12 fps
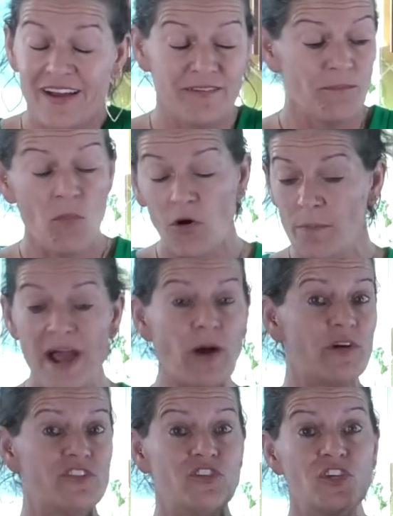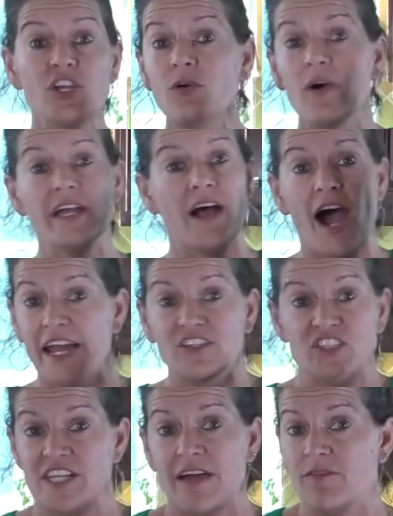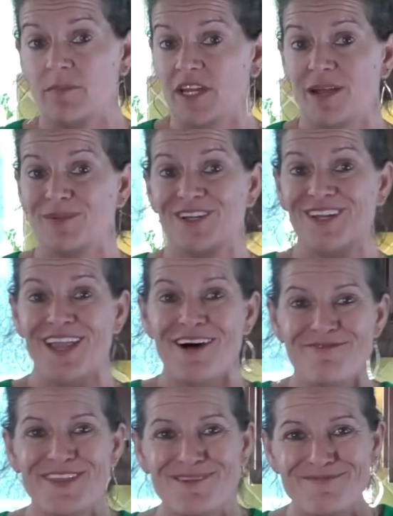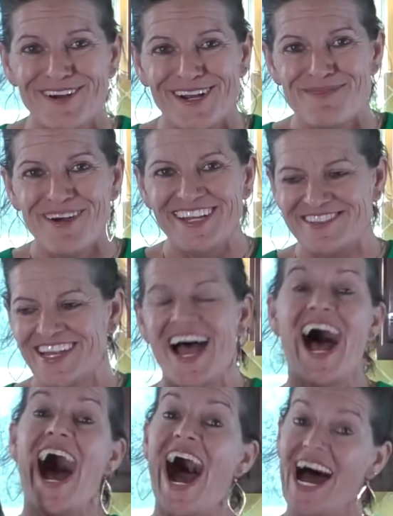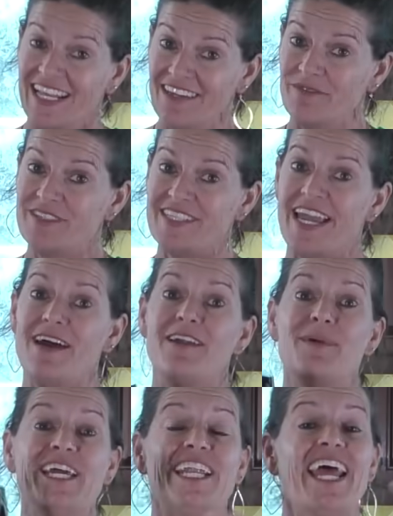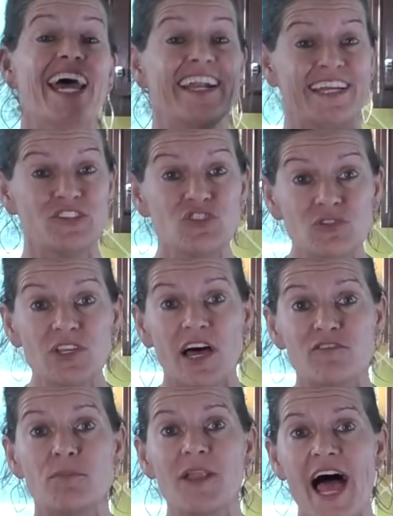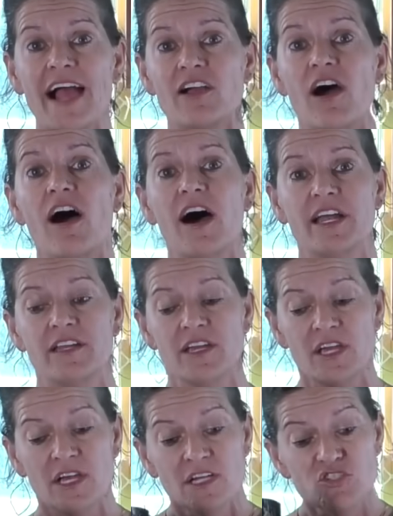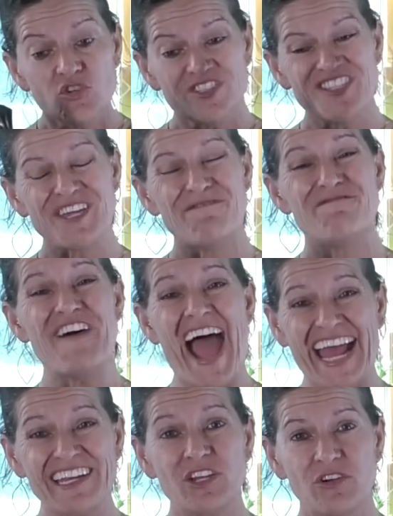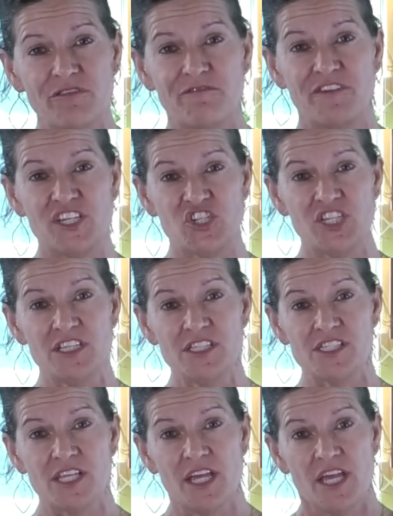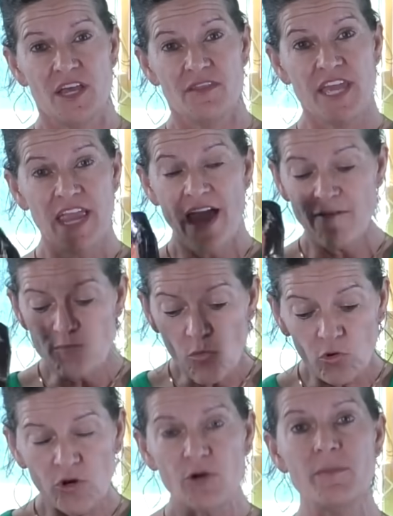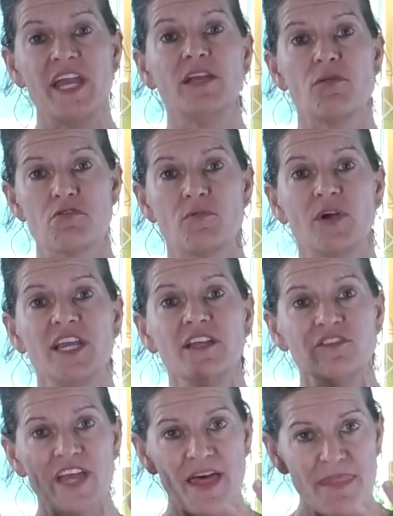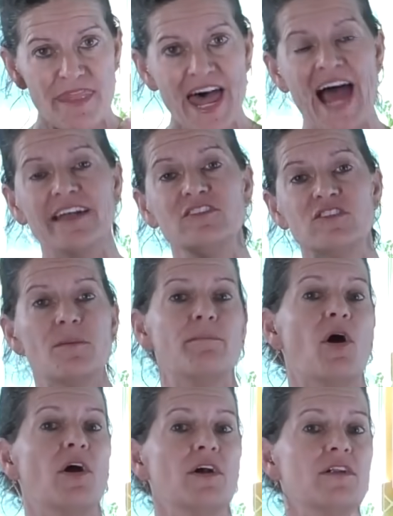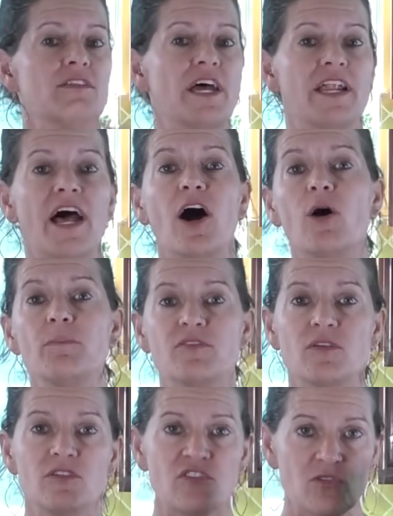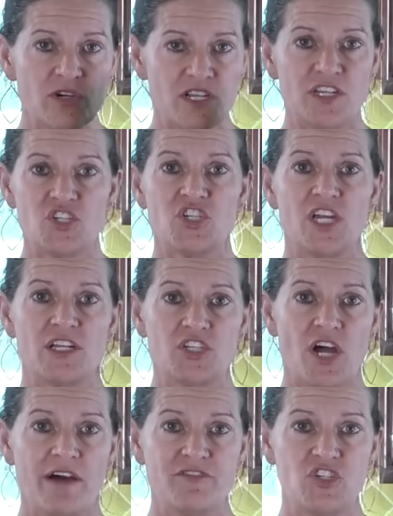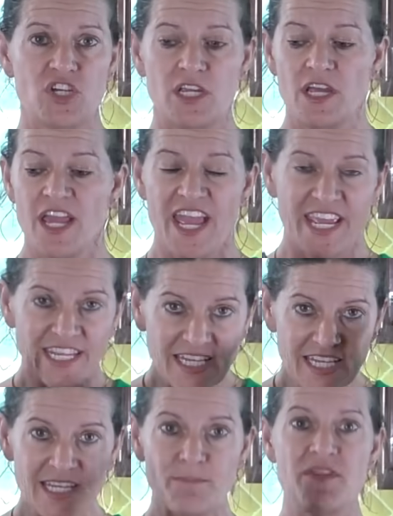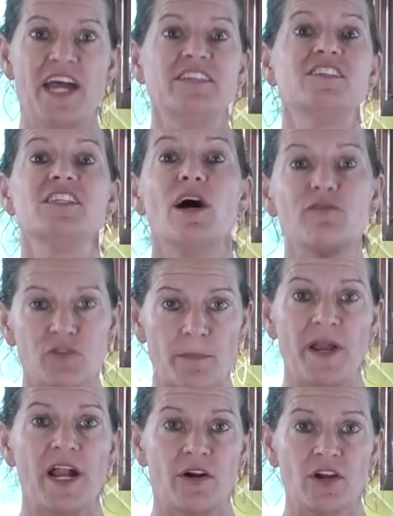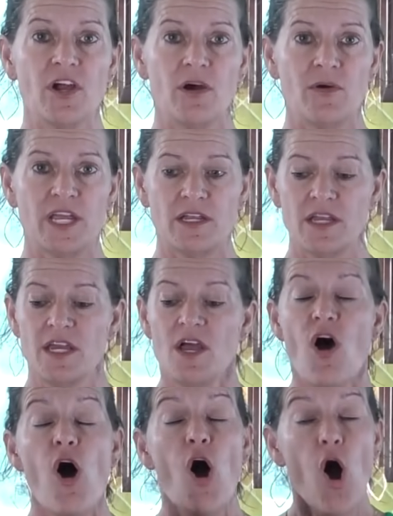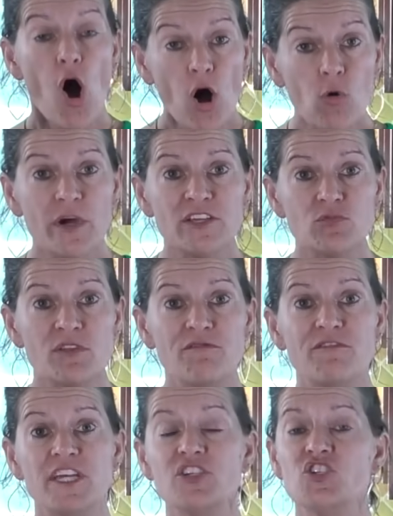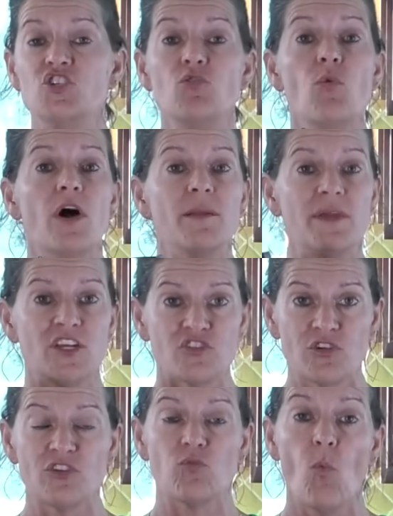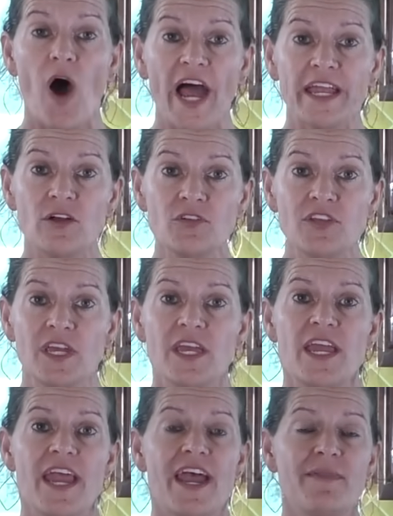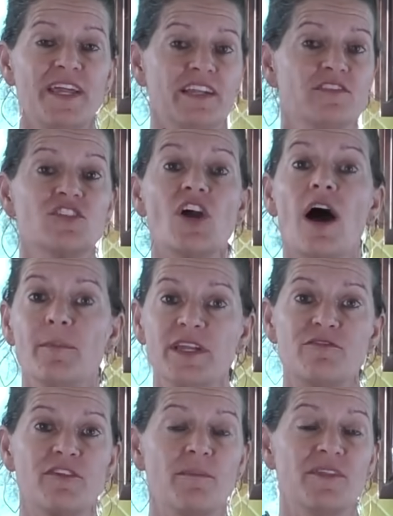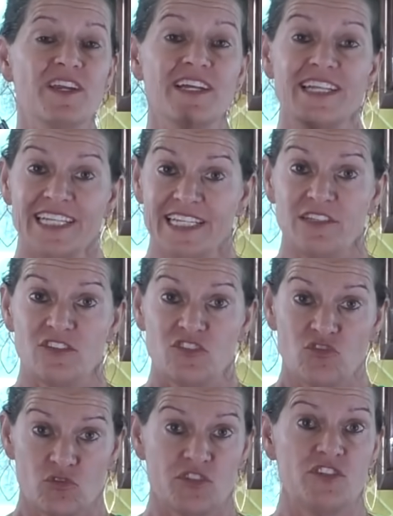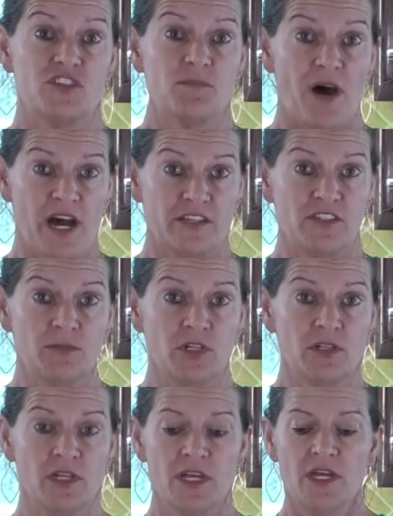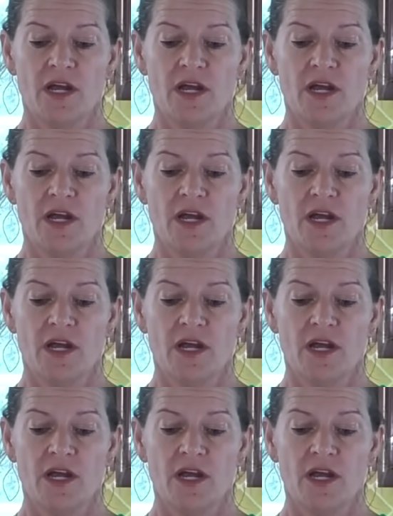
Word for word: more power to you. I just haven't been able to love them very much. I love salmon and I do love black cod. So it's the fattier fishes. They have more omega-3s, and that is the part that helps to initiate autophagy and keep that self-repair going. Always with fish, you want to make sure it's wild and that's coming from the cleanest sources possible.